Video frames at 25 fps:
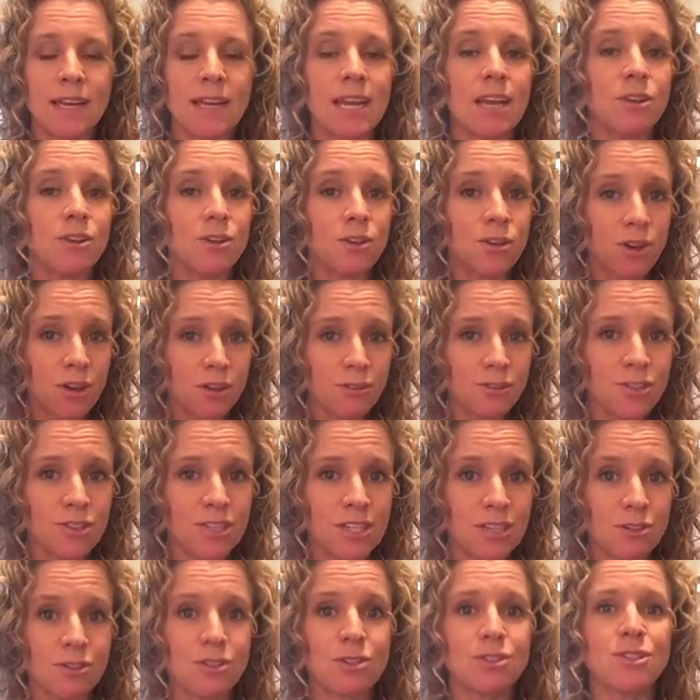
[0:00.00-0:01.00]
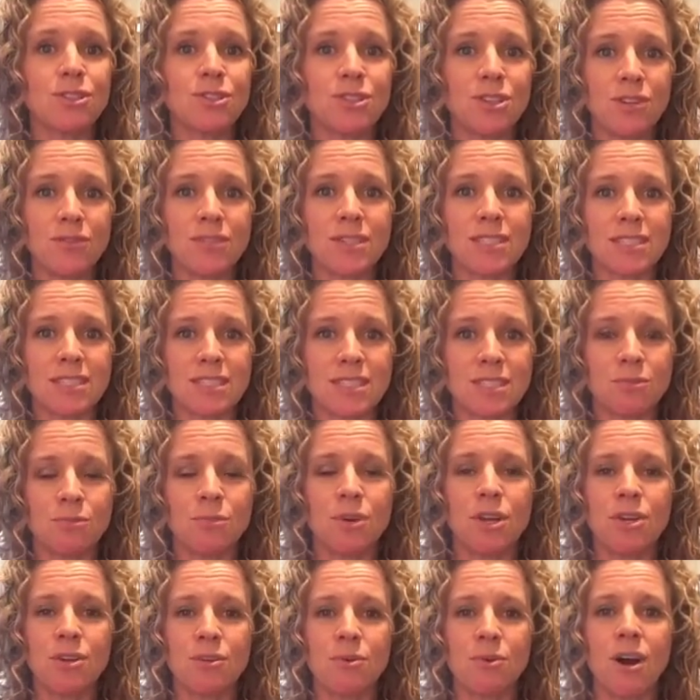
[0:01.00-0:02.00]
Now, your coaching or your services,
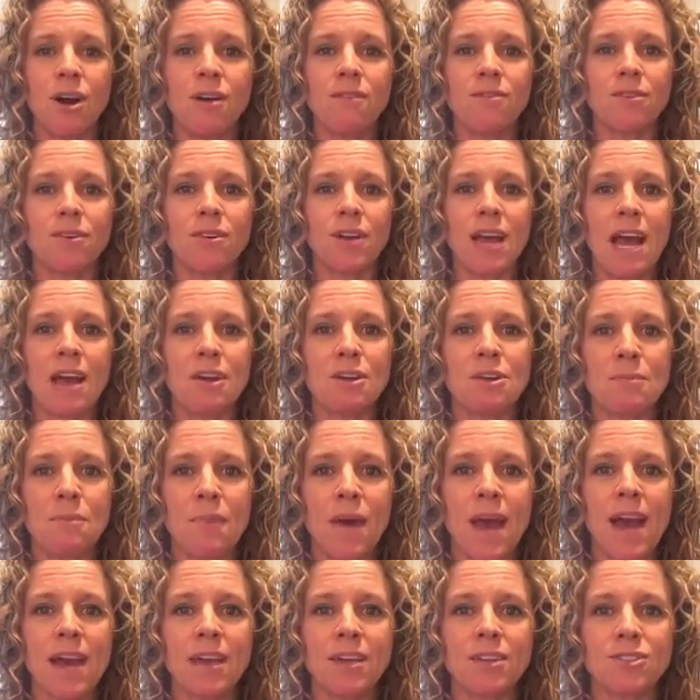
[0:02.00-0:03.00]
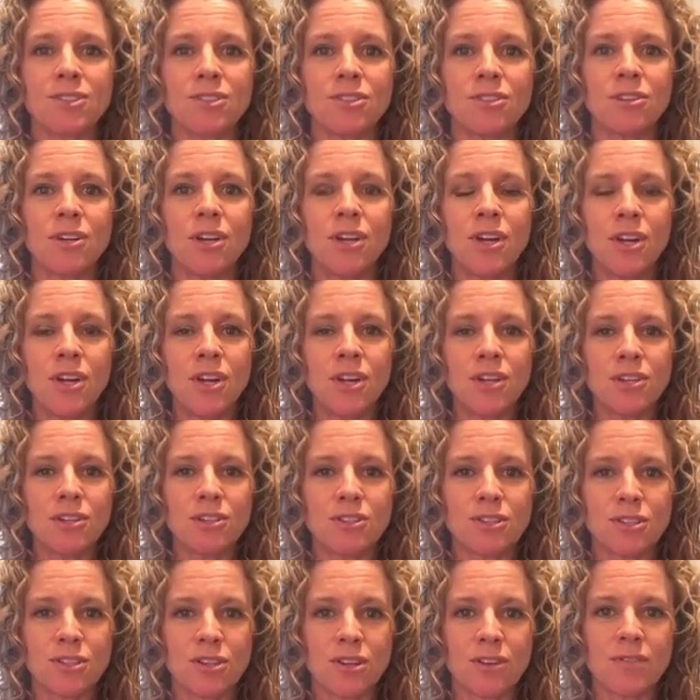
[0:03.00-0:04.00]
what you offer, how you package your
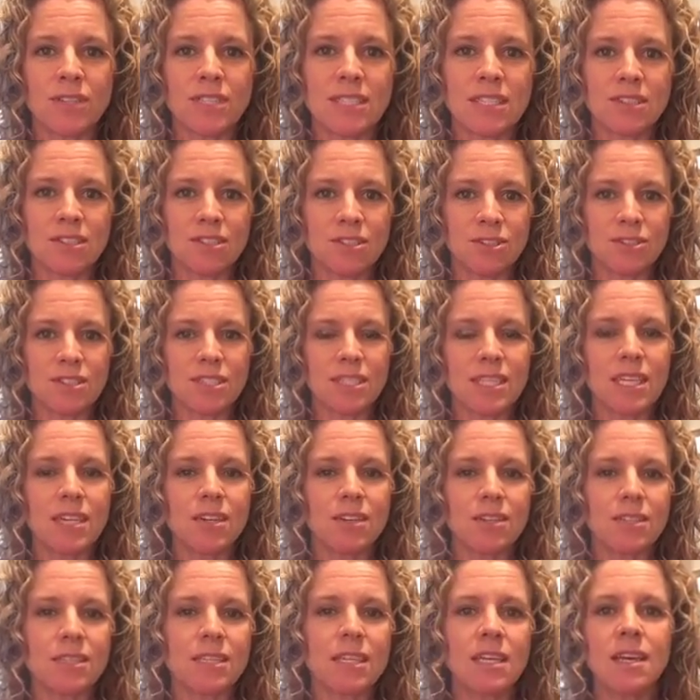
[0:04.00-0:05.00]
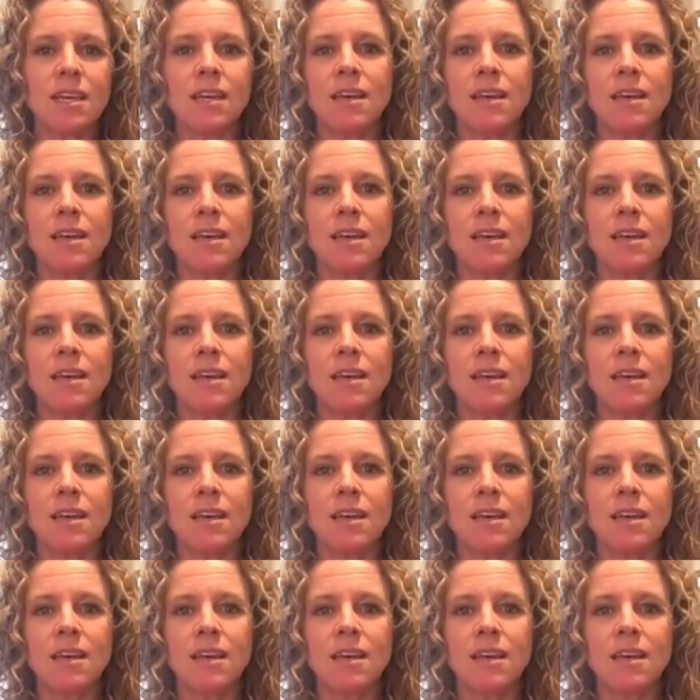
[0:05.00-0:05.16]
services and your skills,